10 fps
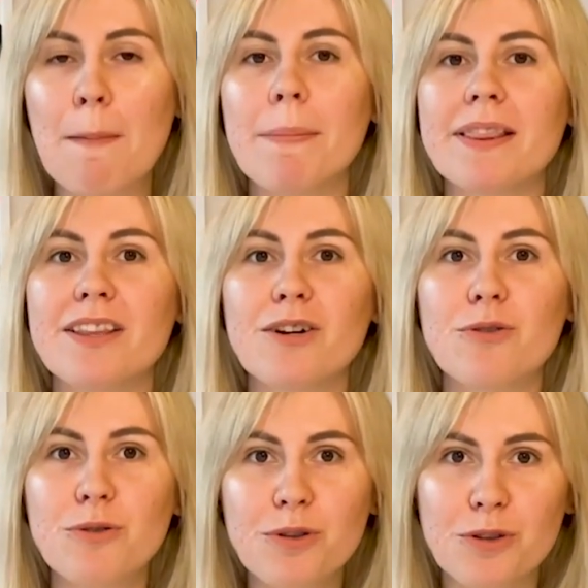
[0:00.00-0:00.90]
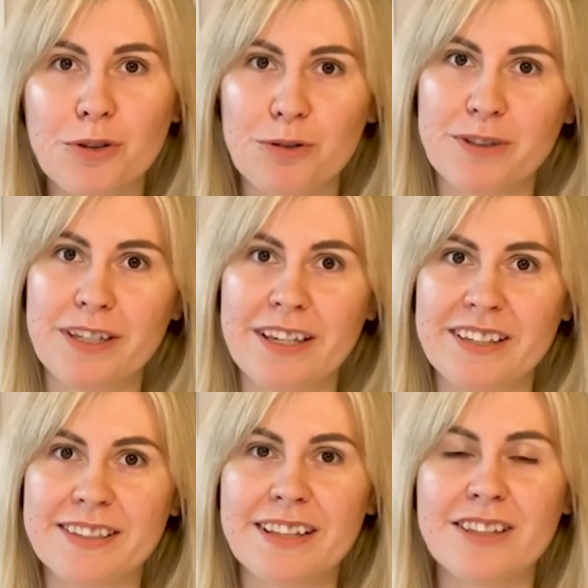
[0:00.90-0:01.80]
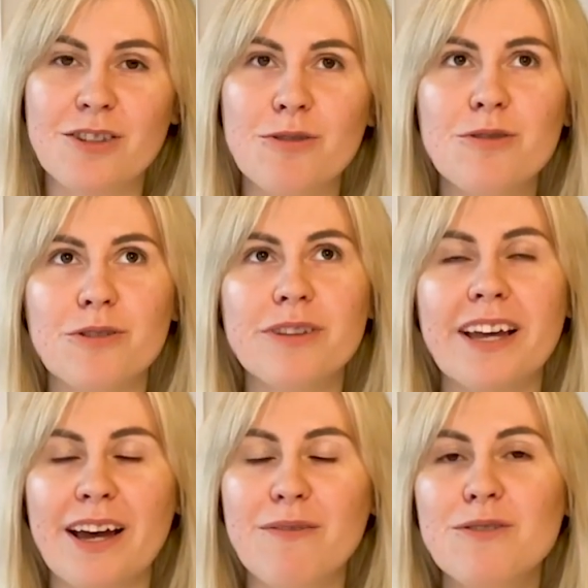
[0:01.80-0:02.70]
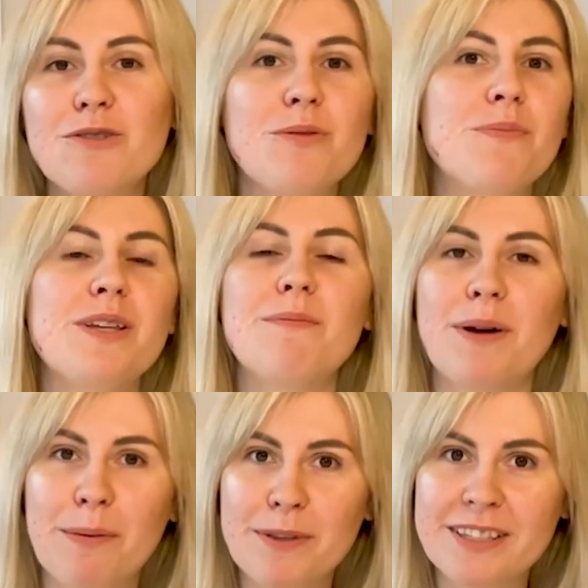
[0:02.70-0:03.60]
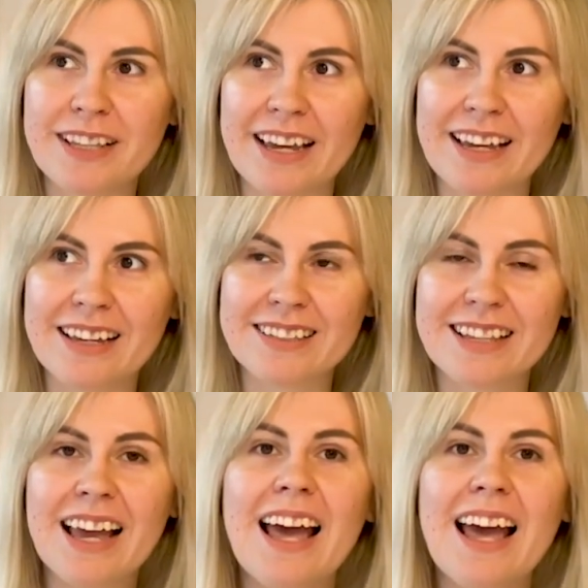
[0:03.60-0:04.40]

But the good news is that you don't have to repeat my mistakes,